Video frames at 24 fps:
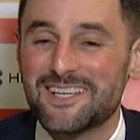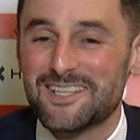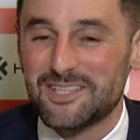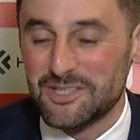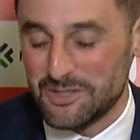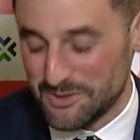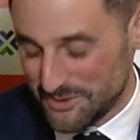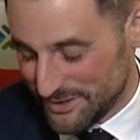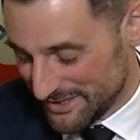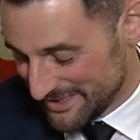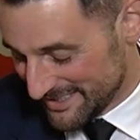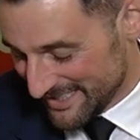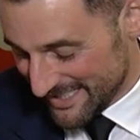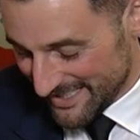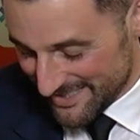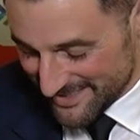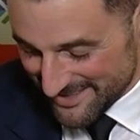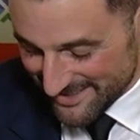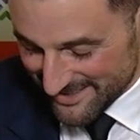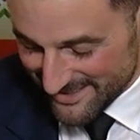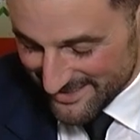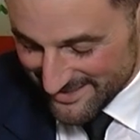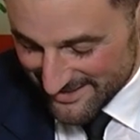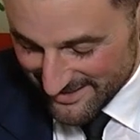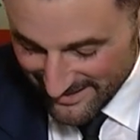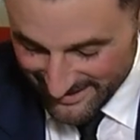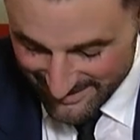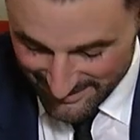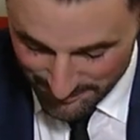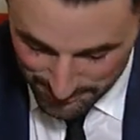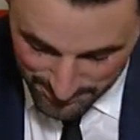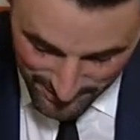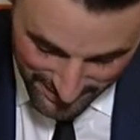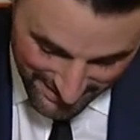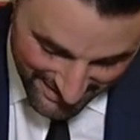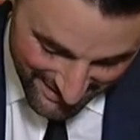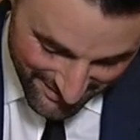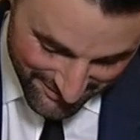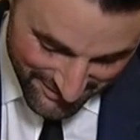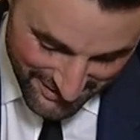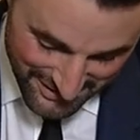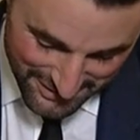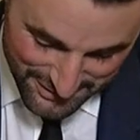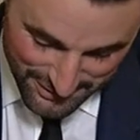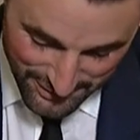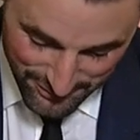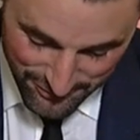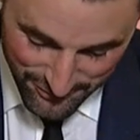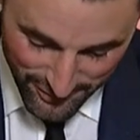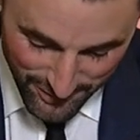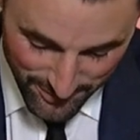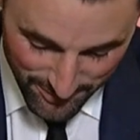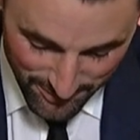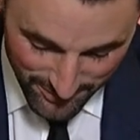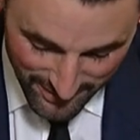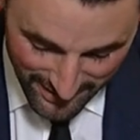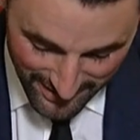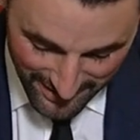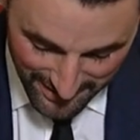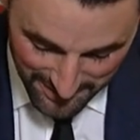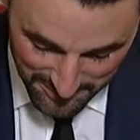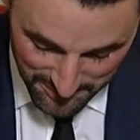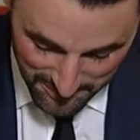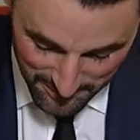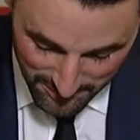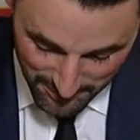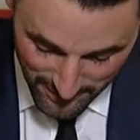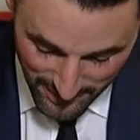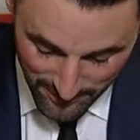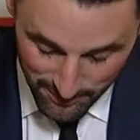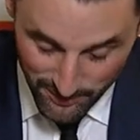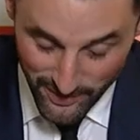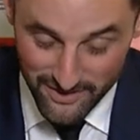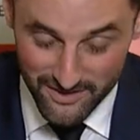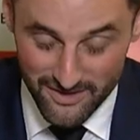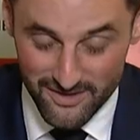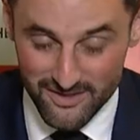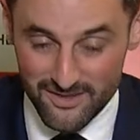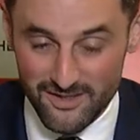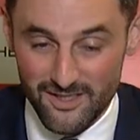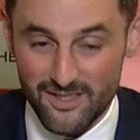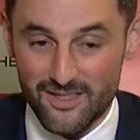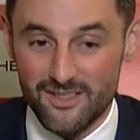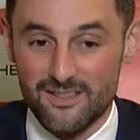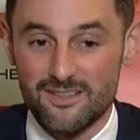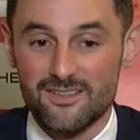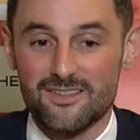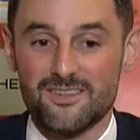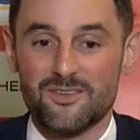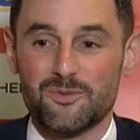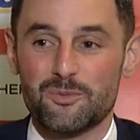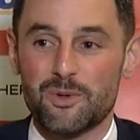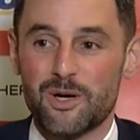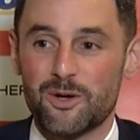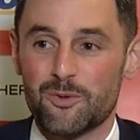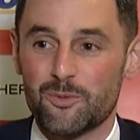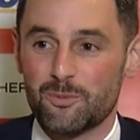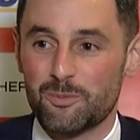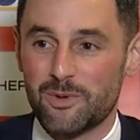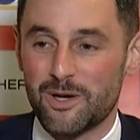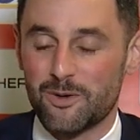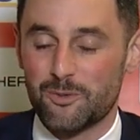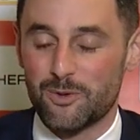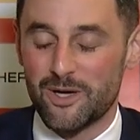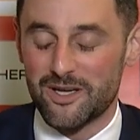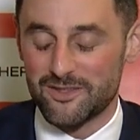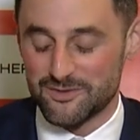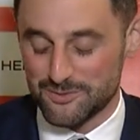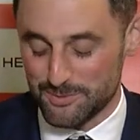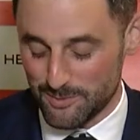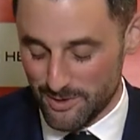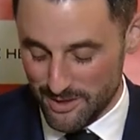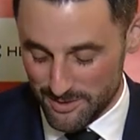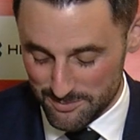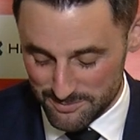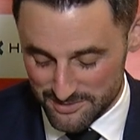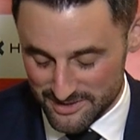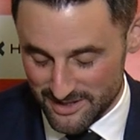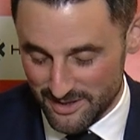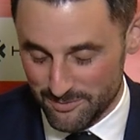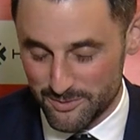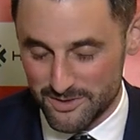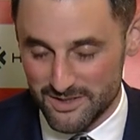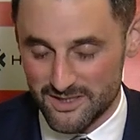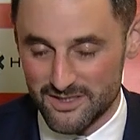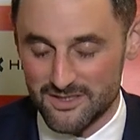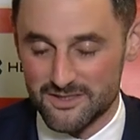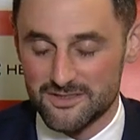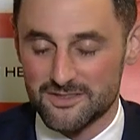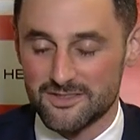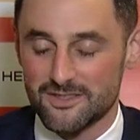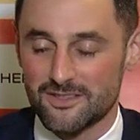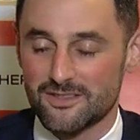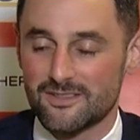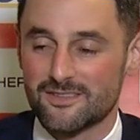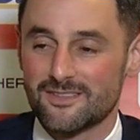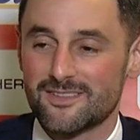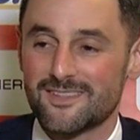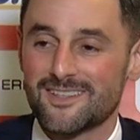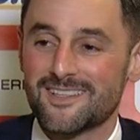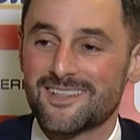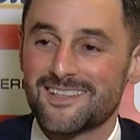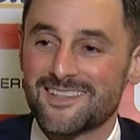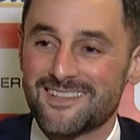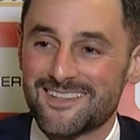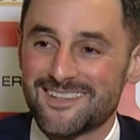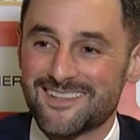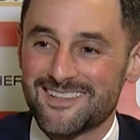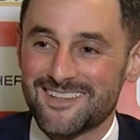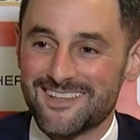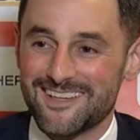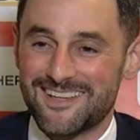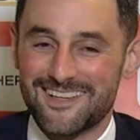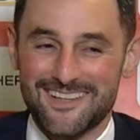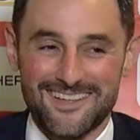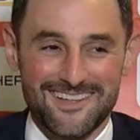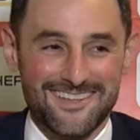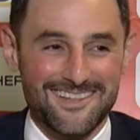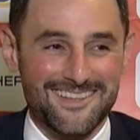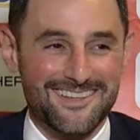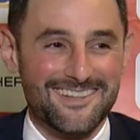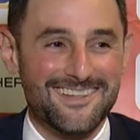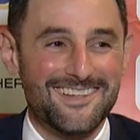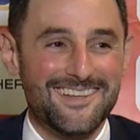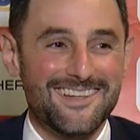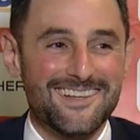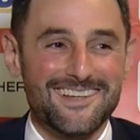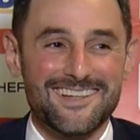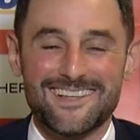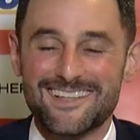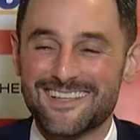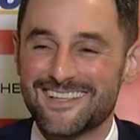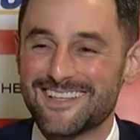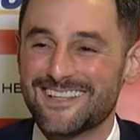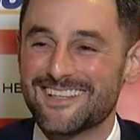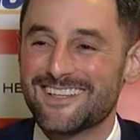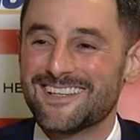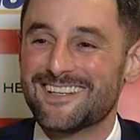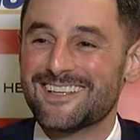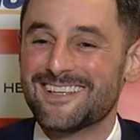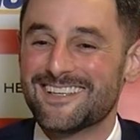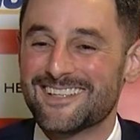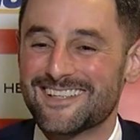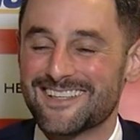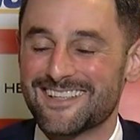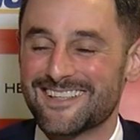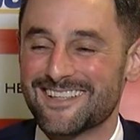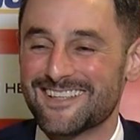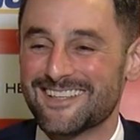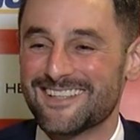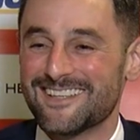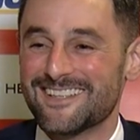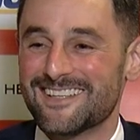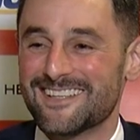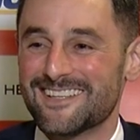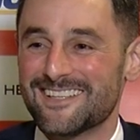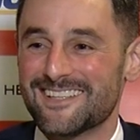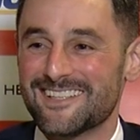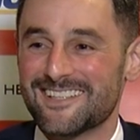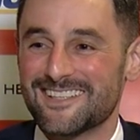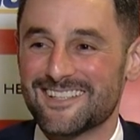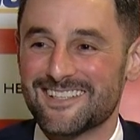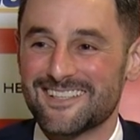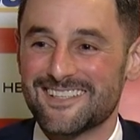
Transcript: You yeah. can thank, uh, I believe these are from um, my mother-in-law. My wife's mom sent me these. So. Okay. And David, the last uh, thing.